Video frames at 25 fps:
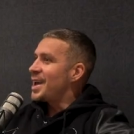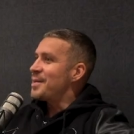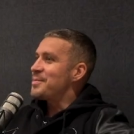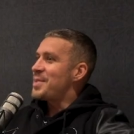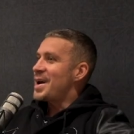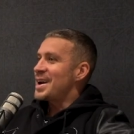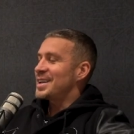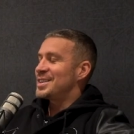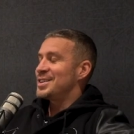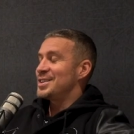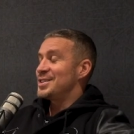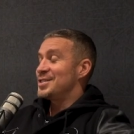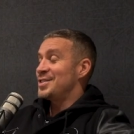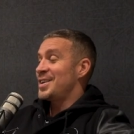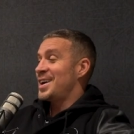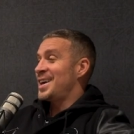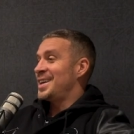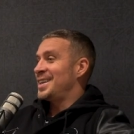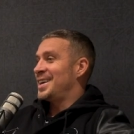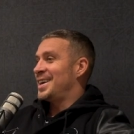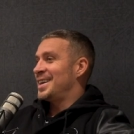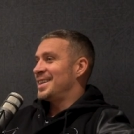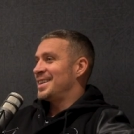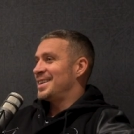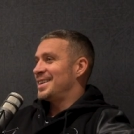Get back to
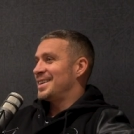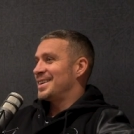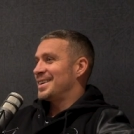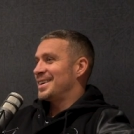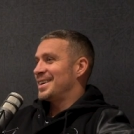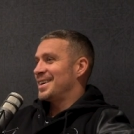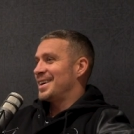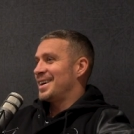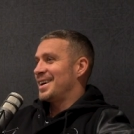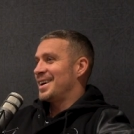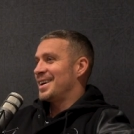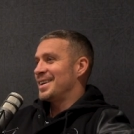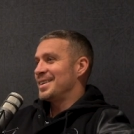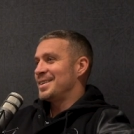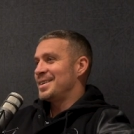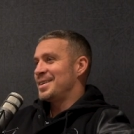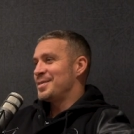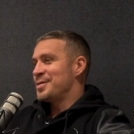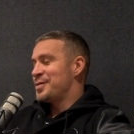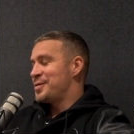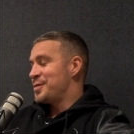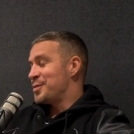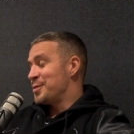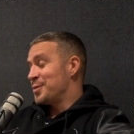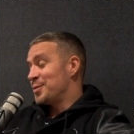training, and
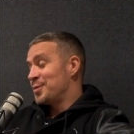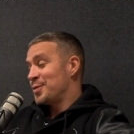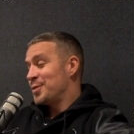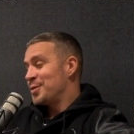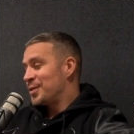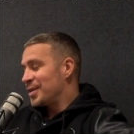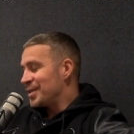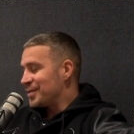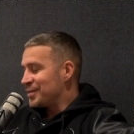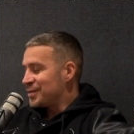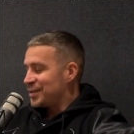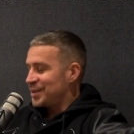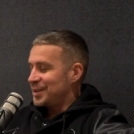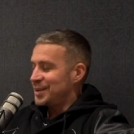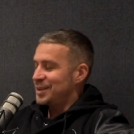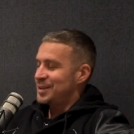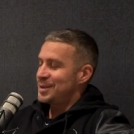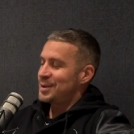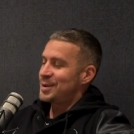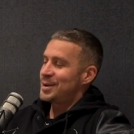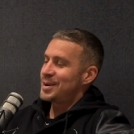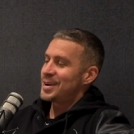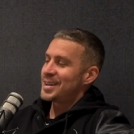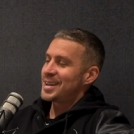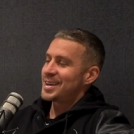then I thought walking through the
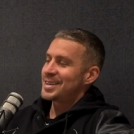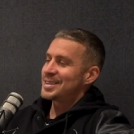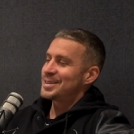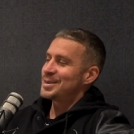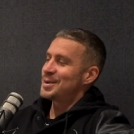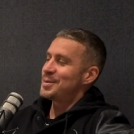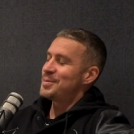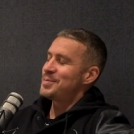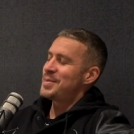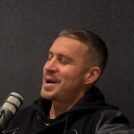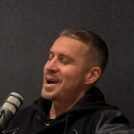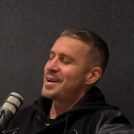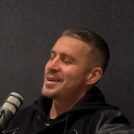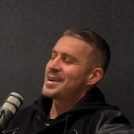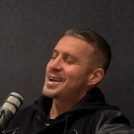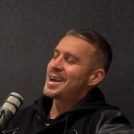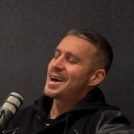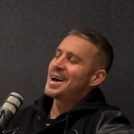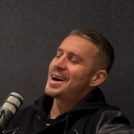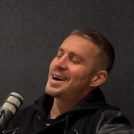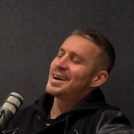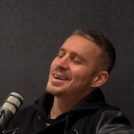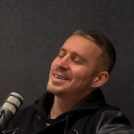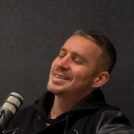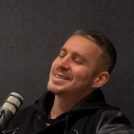door, and I saw Barry
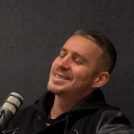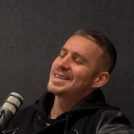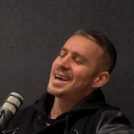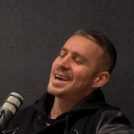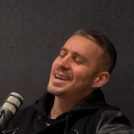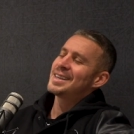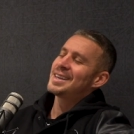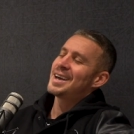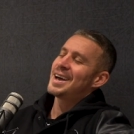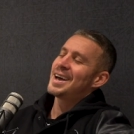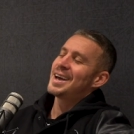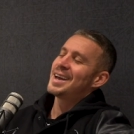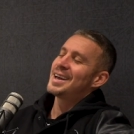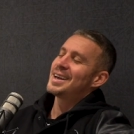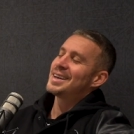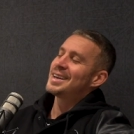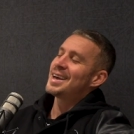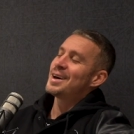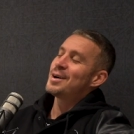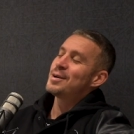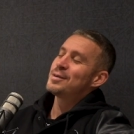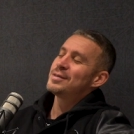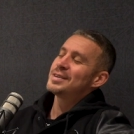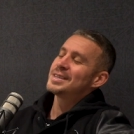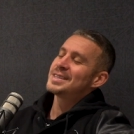Hayles that night,
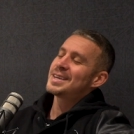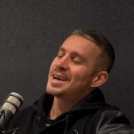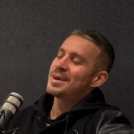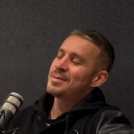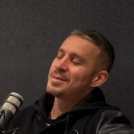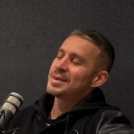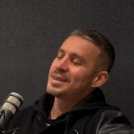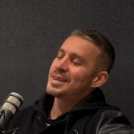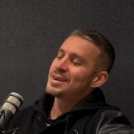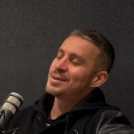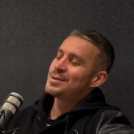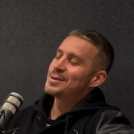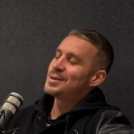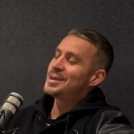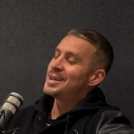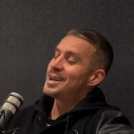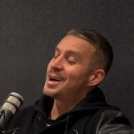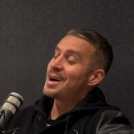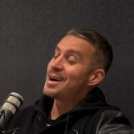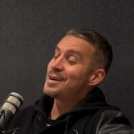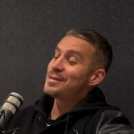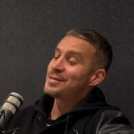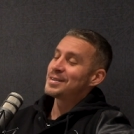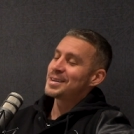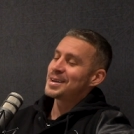Elvis Hammond. They're all
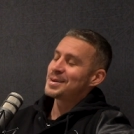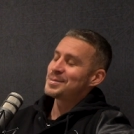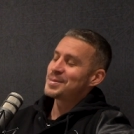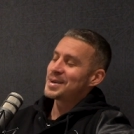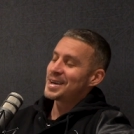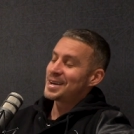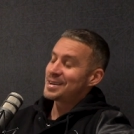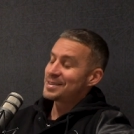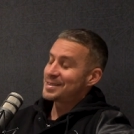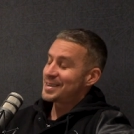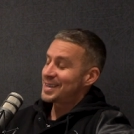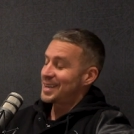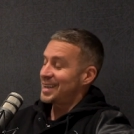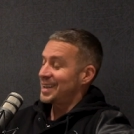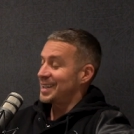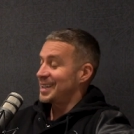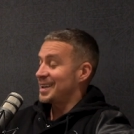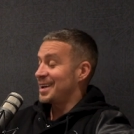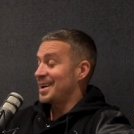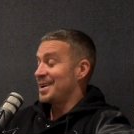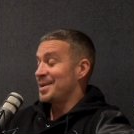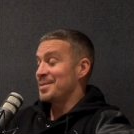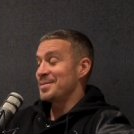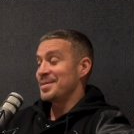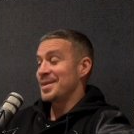laughing at me. I was thinking,
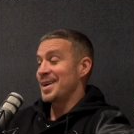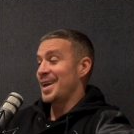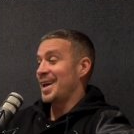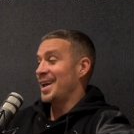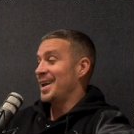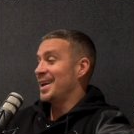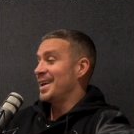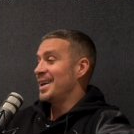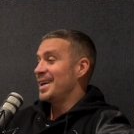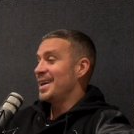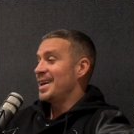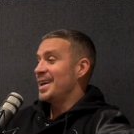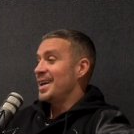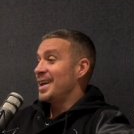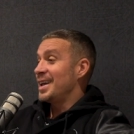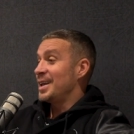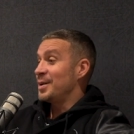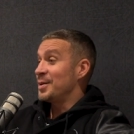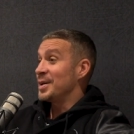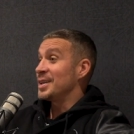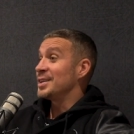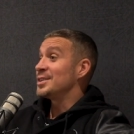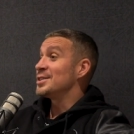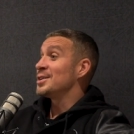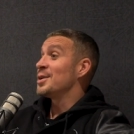oh mate.
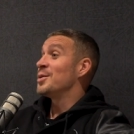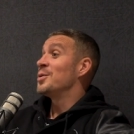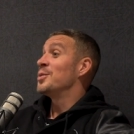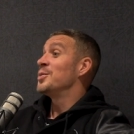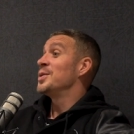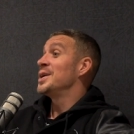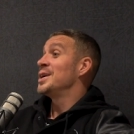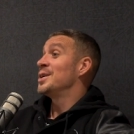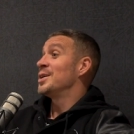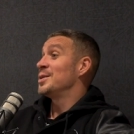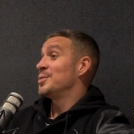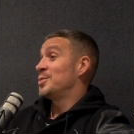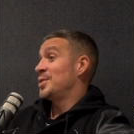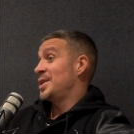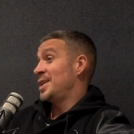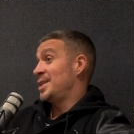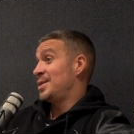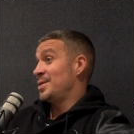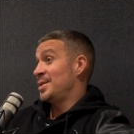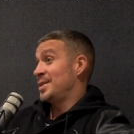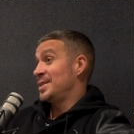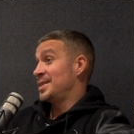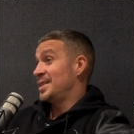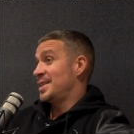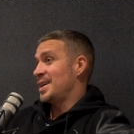He went, do you know what we got? We're
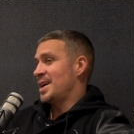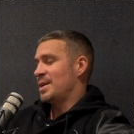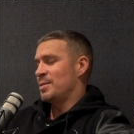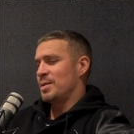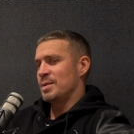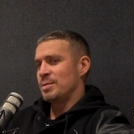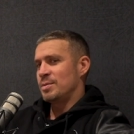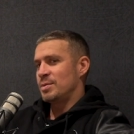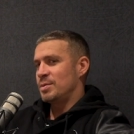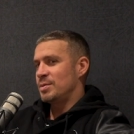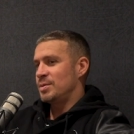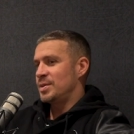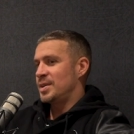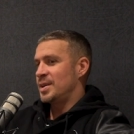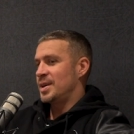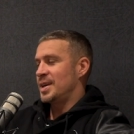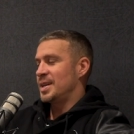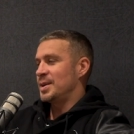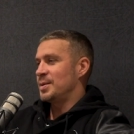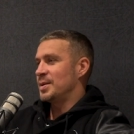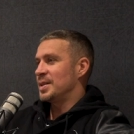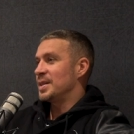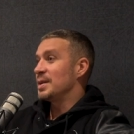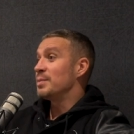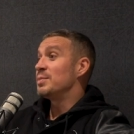doing today. I went, what are we
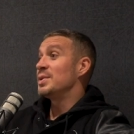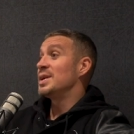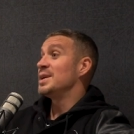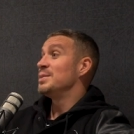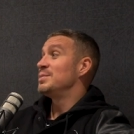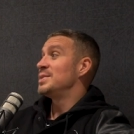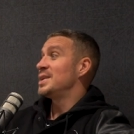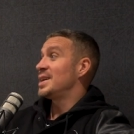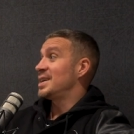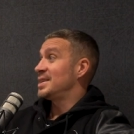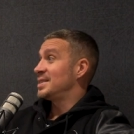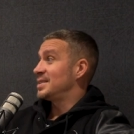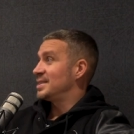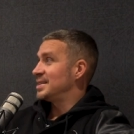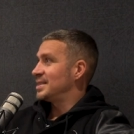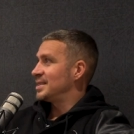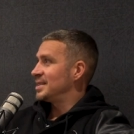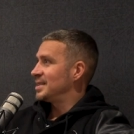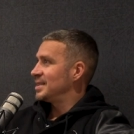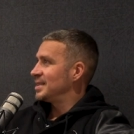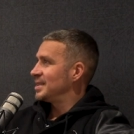doing? He went, the bleep test.